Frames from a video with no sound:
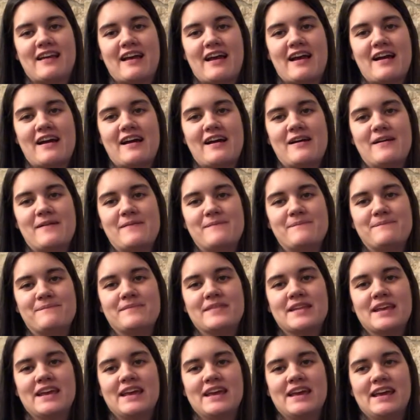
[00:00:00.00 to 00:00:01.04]
Um,
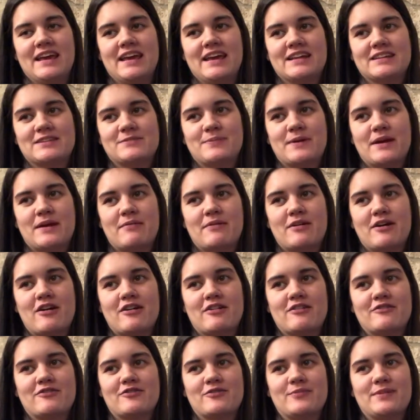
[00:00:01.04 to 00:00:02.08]
it's becoming
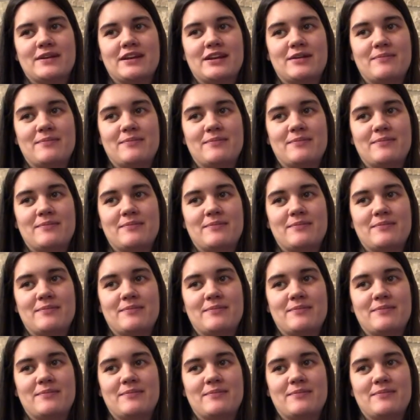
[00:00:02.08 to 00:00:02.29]
harder for me